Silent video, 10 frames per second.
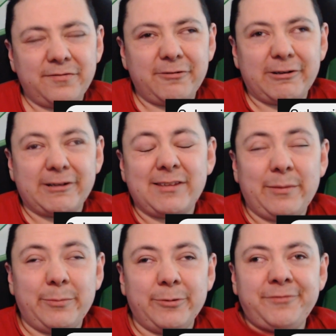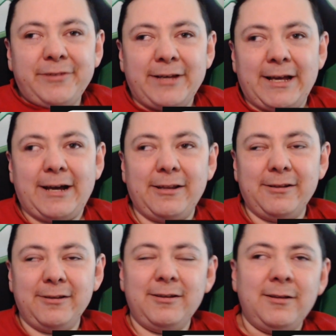example, if you had
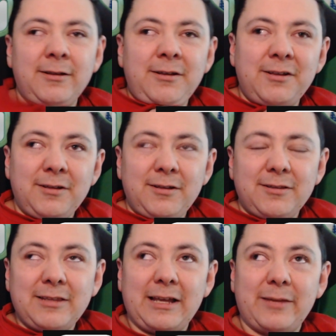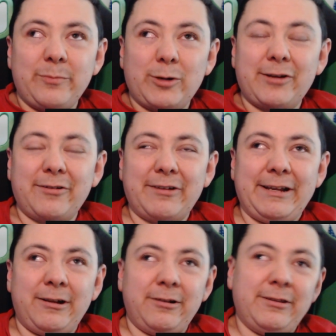like Mercury
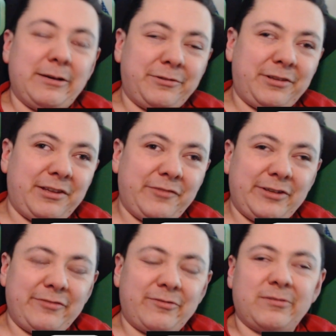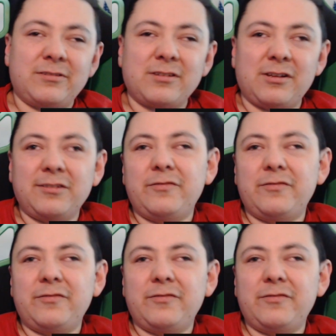here, that would give a different result.